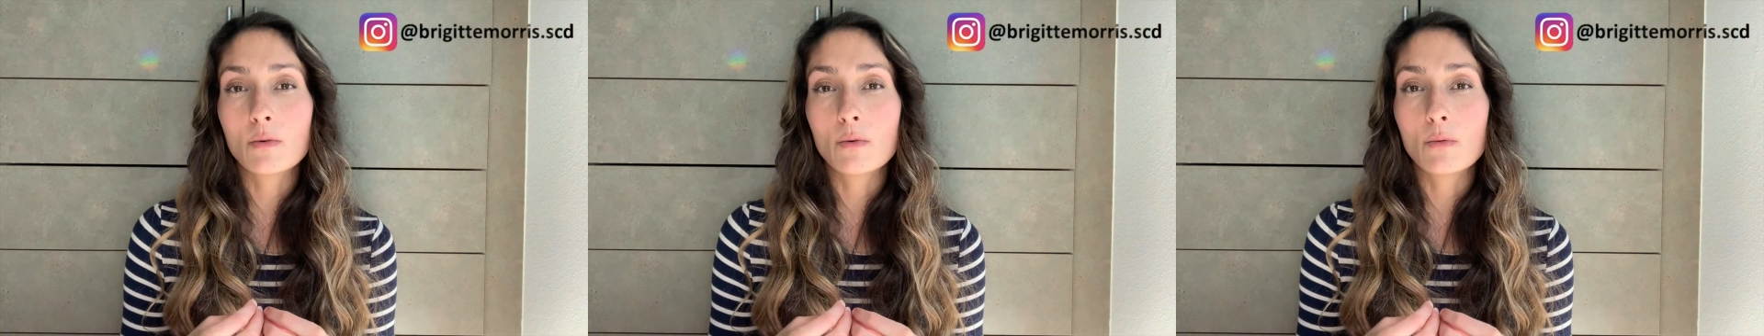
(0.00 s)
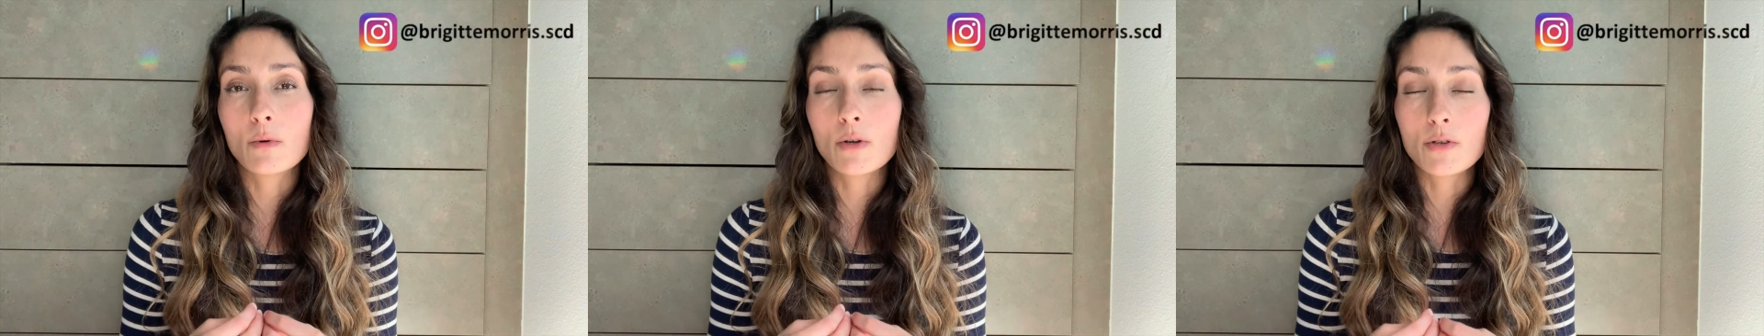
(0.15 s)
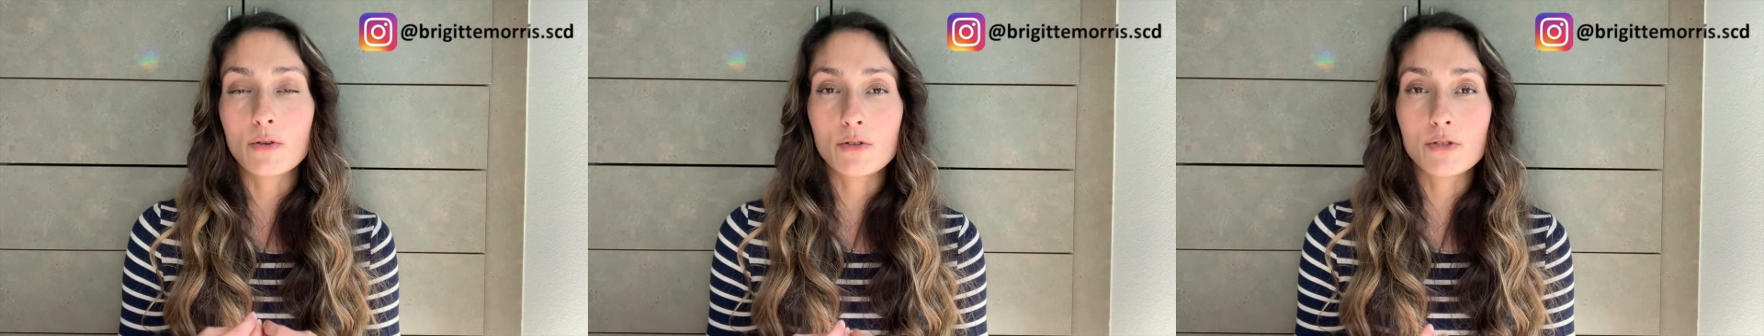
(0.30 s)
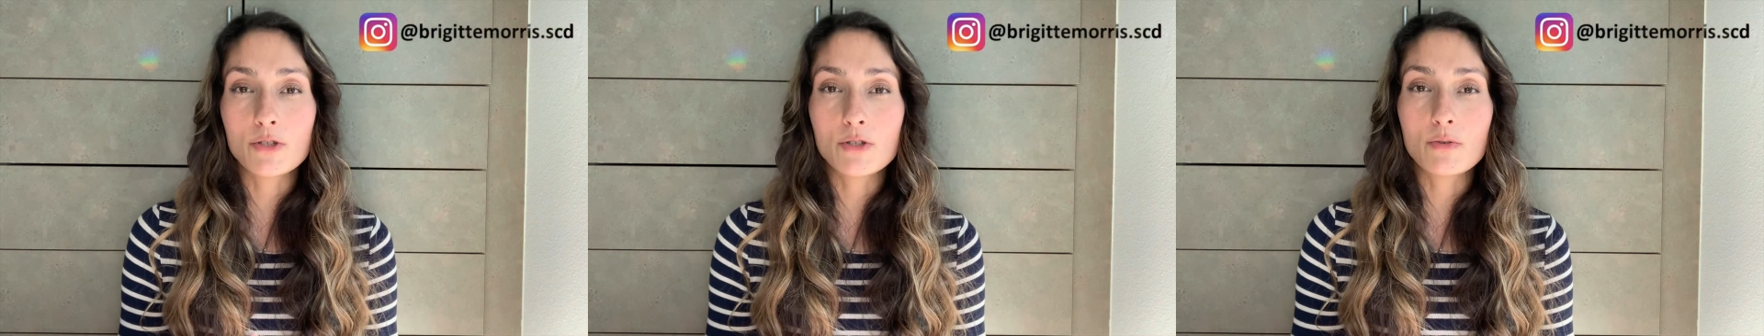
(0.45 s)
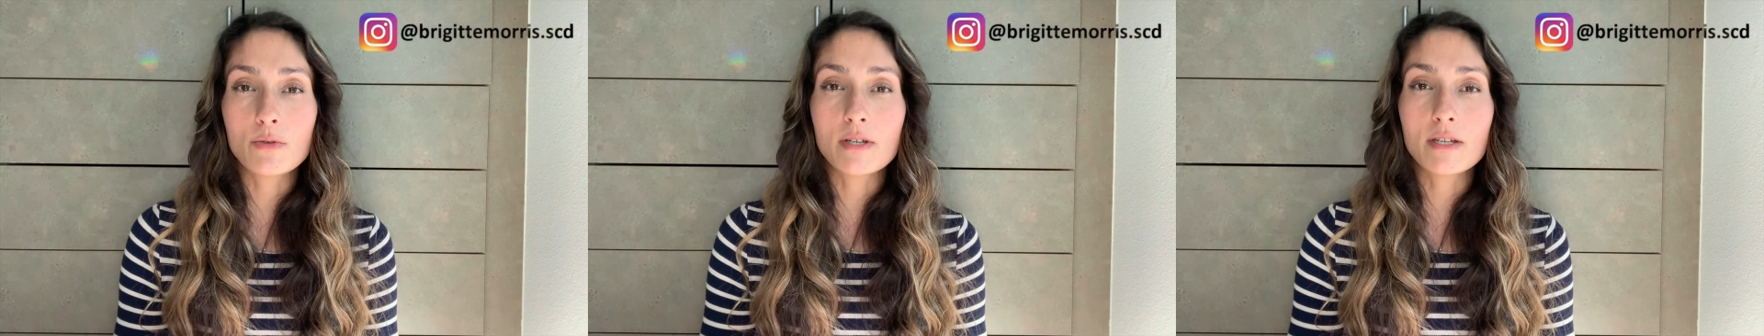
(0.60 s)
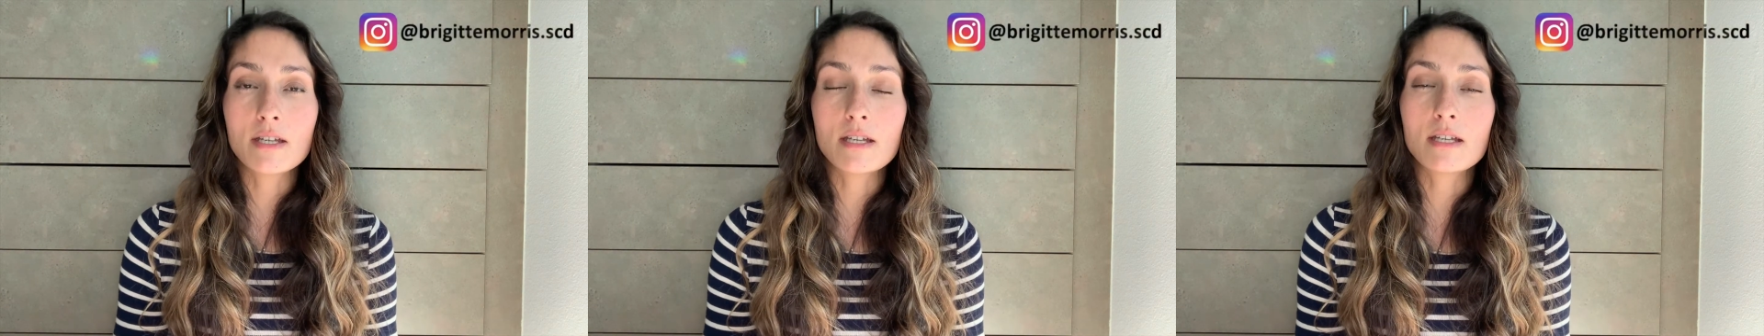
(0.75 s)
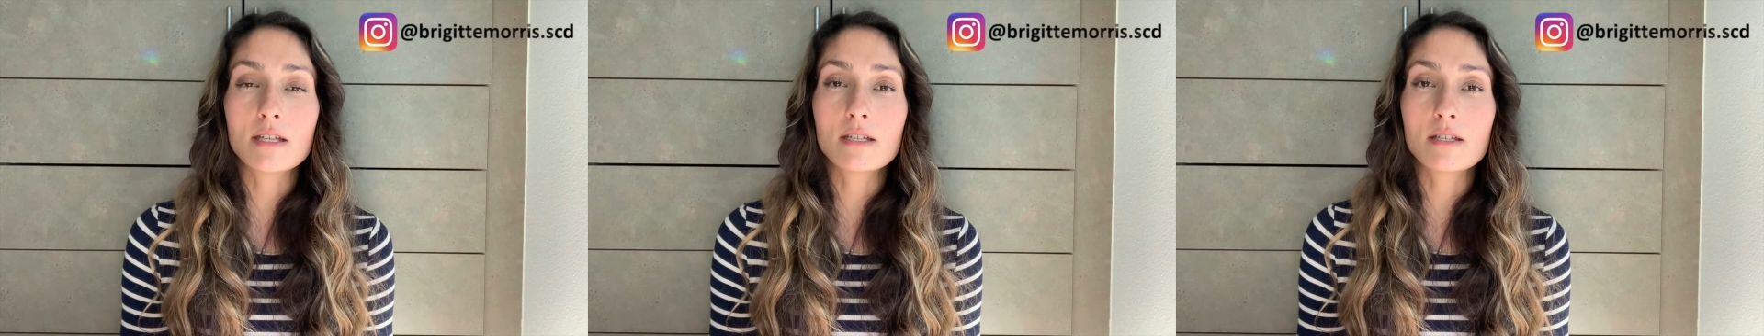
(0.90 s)
what you're doing
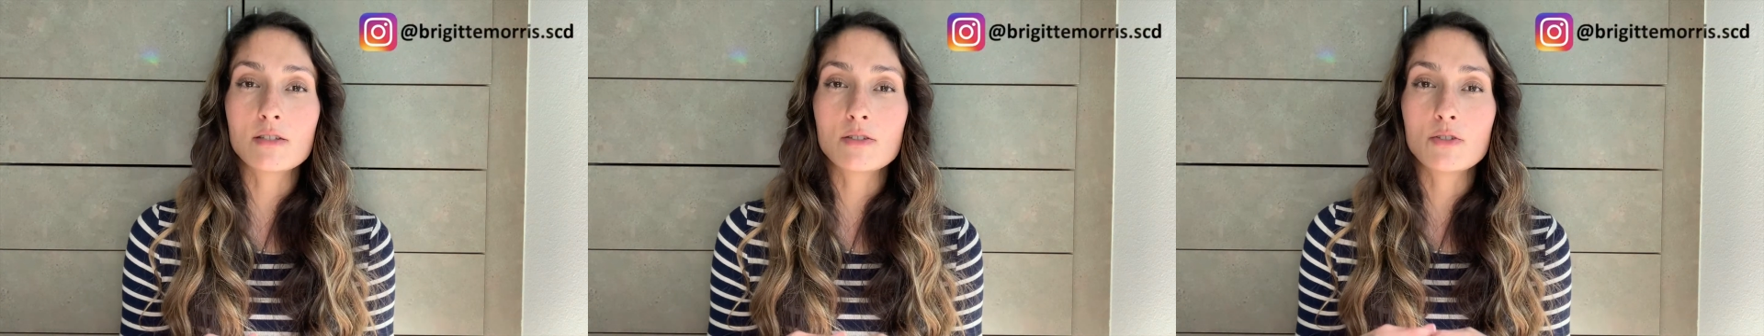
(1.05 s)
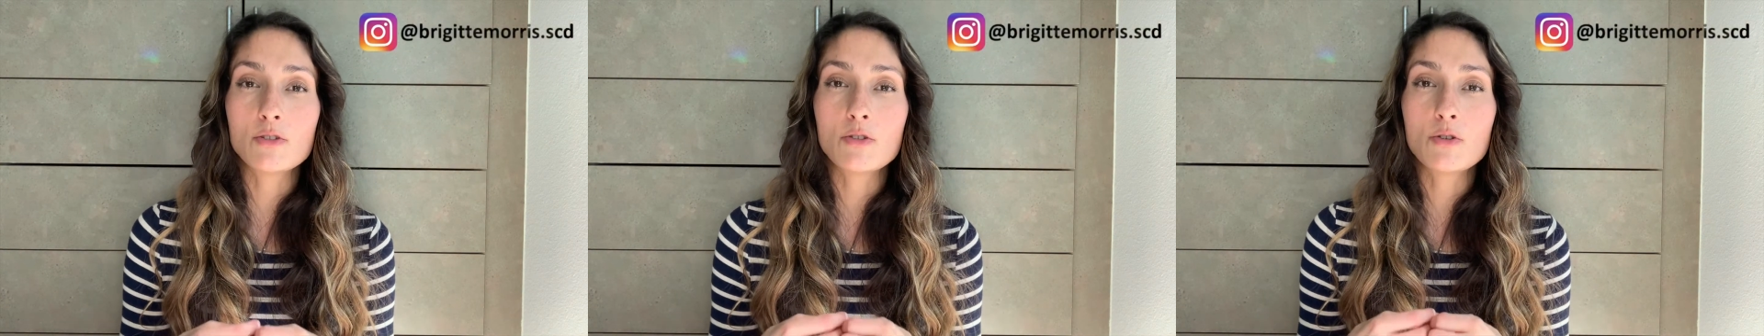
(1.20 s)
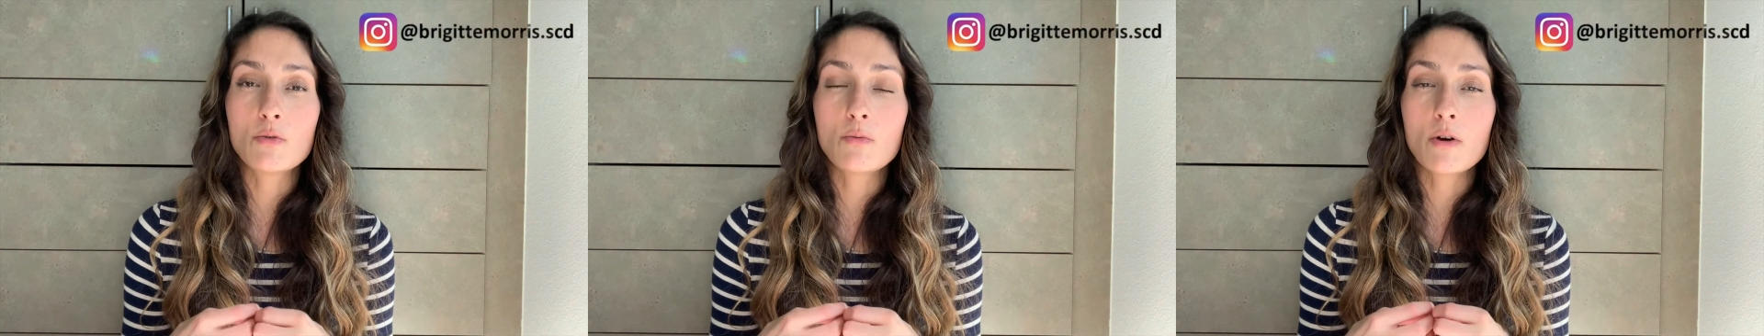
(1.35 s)
is you